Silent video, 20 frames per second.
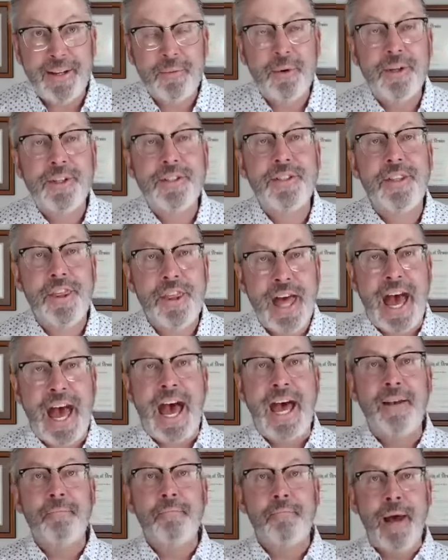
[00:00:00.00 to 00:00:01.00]
It was
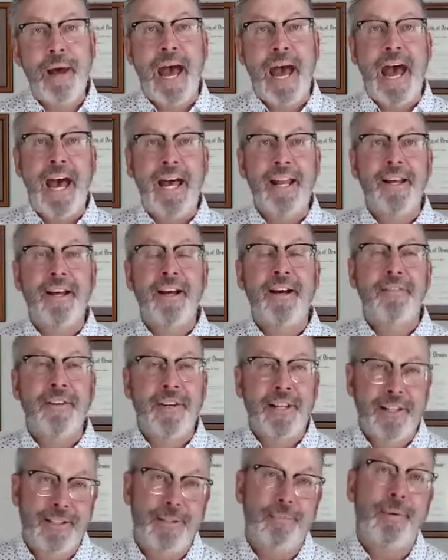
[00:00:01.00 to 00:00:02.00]
that bad of
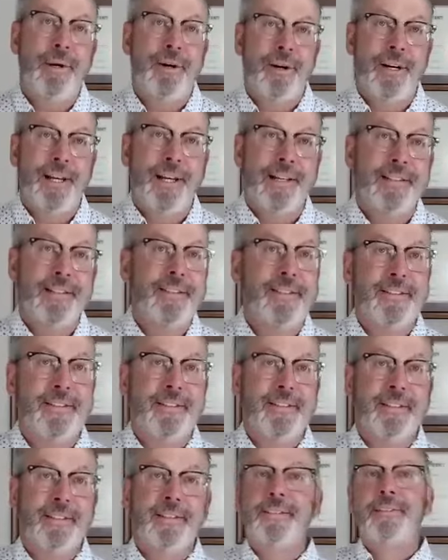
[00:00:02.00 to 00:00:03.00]
an
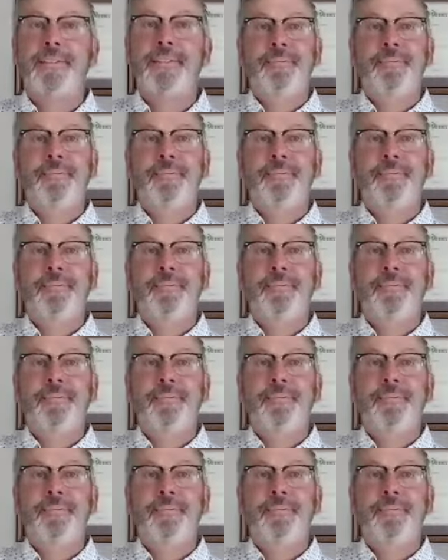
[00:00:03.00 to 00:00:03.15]
experience.